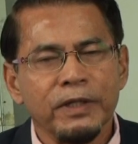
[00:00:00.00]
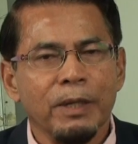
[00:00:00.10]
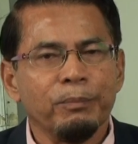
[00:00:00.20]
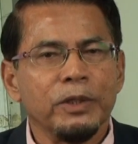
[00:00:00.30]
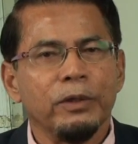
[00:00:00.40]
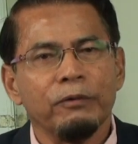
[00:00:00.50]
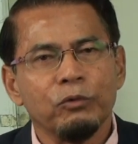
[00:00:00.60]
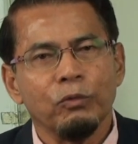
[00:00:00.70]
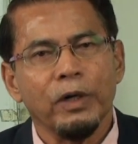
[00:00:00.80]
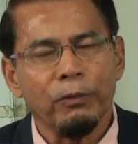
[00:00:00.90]
example, you have
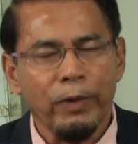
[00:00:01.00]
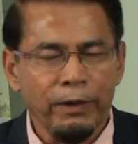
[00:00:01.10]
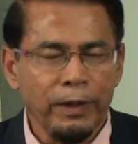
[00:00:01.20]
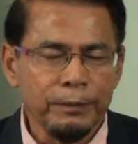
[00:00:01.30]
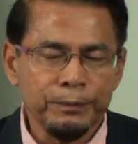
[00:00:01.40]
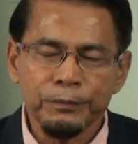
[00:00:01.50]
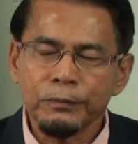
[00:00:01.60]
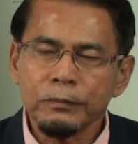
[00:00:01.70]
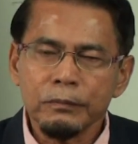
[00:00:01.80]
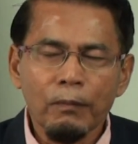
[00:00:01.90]
to work where
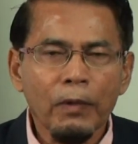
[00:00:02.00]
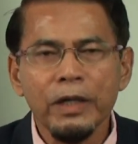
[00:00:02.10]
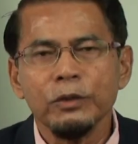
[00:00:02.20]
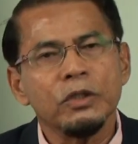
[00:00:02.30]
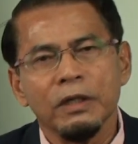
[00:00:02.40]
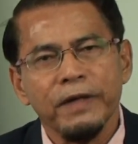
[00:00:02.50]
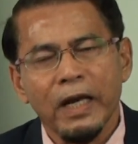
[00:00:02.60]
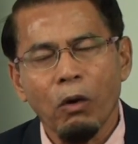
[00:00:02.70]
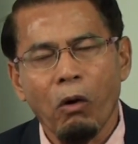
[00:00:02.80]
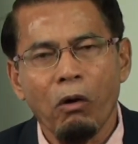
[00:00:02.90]
you serve
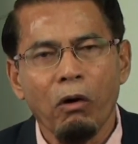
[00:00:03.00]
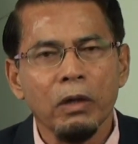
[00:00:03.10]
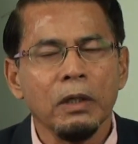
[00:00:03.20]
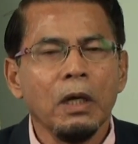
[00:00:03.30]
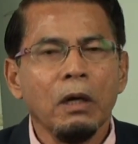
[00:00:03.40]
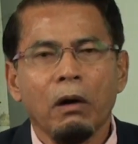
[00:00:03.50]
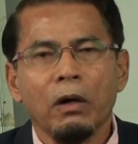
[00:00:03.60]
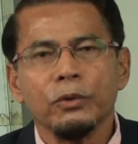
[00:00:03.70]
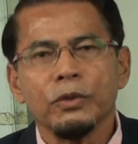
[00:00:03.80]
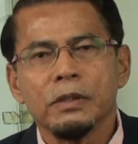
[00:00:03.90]
alcohol,
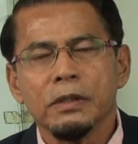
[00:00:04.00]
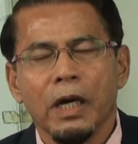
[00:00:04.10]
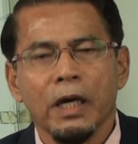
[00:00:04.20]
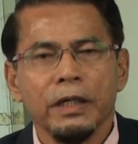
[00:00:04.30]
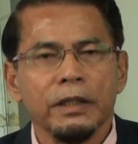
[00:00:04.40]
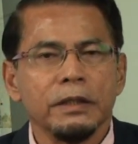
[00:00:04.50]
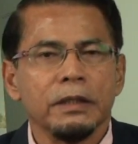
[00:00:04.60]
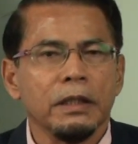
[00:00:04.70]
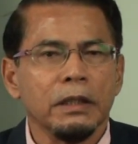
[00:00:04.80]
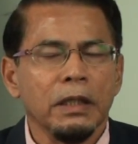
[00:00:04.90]
or it
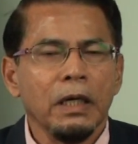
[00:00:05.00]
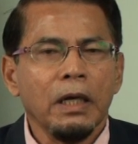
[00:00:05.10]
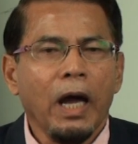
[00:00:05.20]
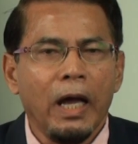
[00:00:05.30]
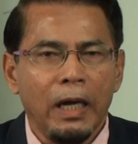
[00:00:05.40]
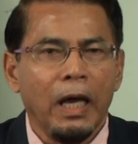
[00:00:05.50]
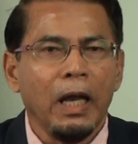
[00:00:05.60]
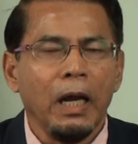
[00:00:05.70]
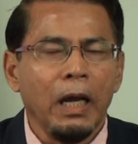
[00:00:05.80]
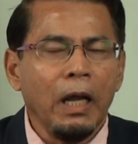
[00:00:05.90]
is a
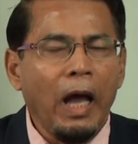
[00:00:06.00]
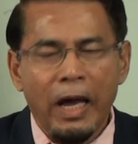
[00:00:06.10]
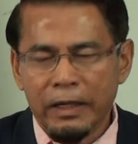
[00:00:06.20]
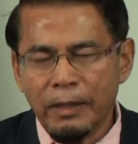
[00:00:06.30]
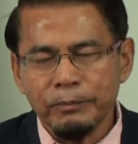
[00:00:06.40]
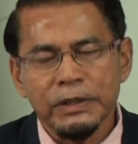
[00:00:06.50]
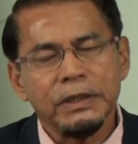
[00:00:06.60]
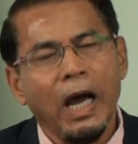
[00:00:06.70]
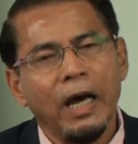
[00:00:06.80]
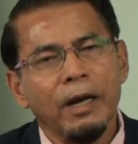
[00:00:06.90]
halal, haram,
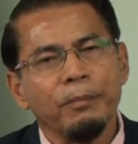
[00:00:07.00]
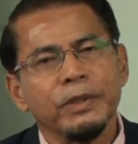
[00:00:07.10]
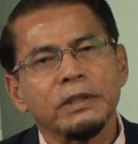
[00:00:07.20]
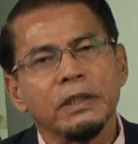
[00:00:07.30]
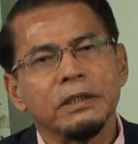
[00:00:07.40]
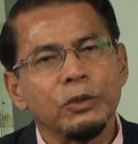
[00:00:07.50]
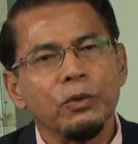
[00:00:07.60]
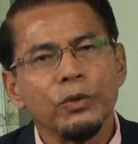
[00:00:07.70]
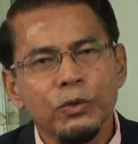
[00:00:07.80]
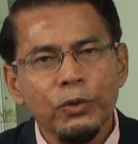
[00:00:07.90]
it's a haram business, and
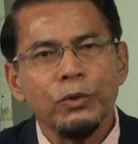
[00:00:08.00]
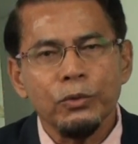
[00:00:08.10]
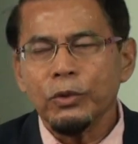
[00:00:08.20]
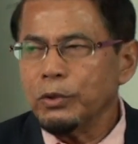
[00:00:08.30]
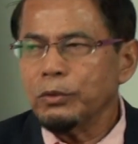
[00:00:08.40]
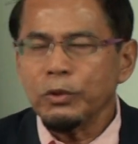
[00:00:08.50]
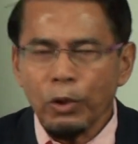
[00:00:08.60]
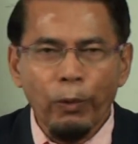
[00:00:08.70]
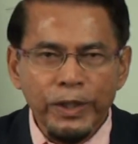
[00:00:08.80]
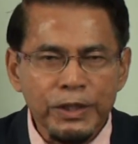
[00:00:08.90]
so on. So you
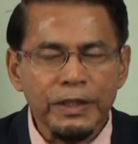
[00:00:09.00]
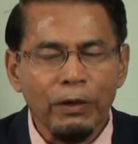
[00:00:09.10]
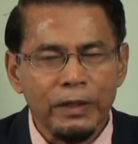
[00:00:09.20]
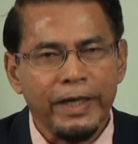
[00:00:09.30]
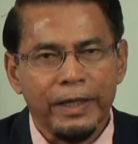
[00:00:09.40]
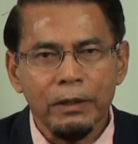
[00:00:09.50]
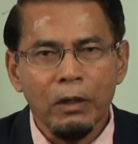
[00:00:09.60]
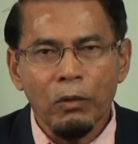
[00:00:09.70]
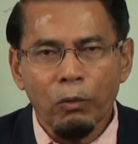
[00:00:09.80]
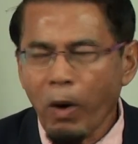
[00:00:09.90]
question all that.
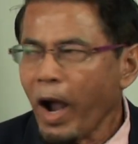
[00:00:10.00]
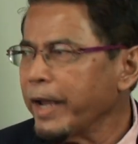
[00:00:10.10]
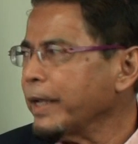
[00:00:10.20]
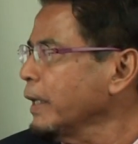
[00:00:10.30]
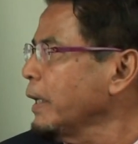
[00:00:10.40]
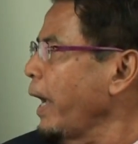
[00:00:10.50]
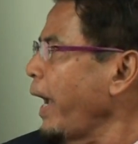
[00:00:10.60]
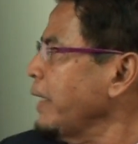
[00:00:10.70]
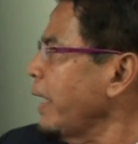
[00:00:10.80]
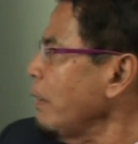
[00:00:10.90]
Why?
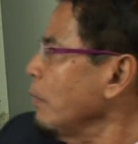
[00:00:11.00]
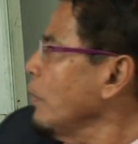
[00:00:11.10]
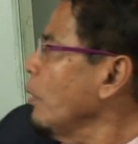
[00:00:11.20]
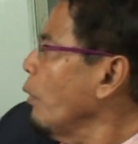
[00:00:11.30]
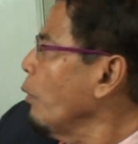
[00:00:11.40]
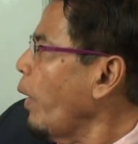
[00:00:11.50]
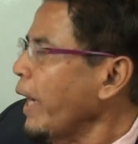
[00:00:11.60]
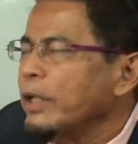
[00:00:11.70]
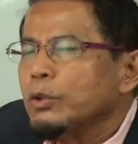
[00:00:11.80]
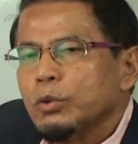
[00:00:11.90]
And then
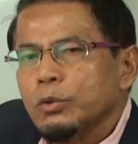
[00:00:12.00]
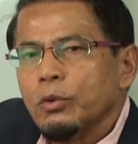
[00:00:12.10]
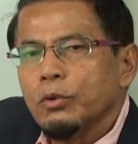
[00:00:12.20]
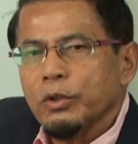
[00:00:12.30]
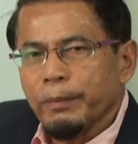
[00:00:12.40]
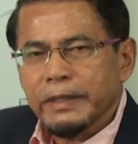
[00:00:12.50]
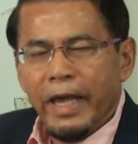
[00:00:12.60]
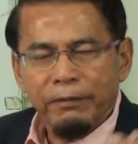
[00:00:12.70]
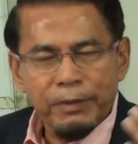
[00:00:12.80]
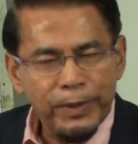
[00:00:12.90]
what are you to do? You must
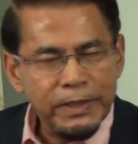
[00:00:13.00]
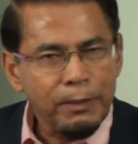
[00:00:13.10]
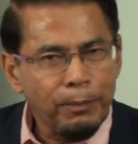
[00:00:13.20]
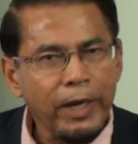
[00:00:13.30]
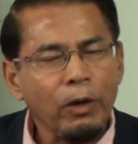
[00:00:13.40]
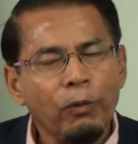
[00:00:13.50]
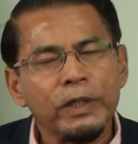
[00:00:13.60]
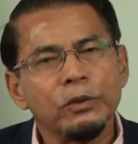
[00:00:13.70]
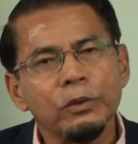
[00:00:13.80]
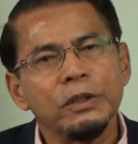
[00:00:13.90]
have a basic plan of
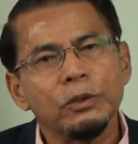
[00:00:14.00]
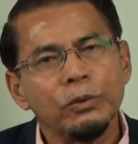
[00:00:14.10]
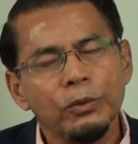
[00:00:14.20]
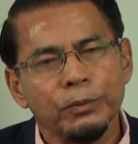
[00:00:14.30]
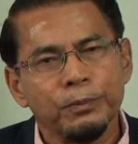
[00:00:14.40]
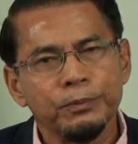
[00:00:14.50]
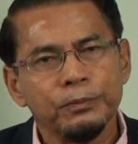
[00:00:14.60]
what you need to do.